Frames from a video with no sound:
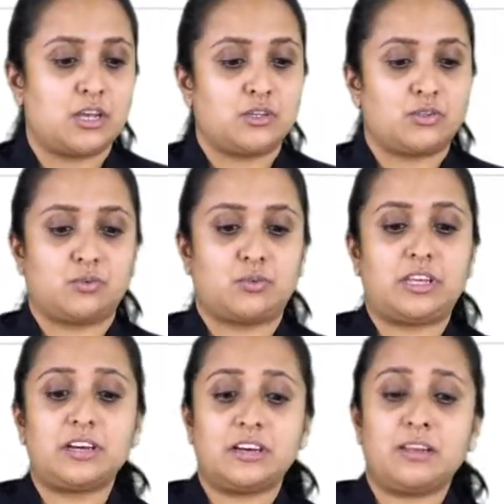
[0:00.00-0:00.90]
So,
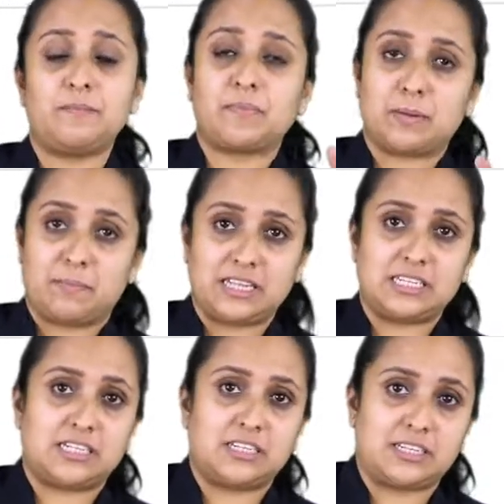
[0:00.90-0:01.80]
here big
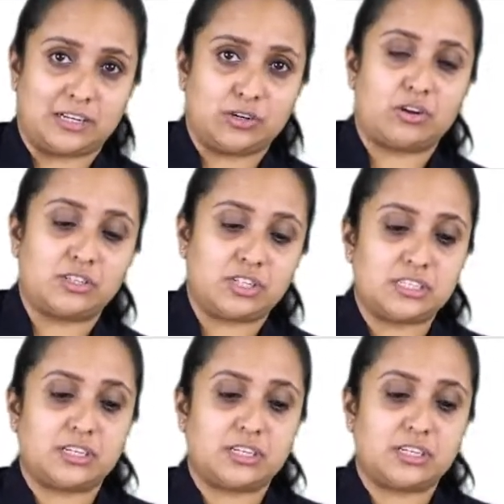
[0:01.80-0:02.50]
data technologies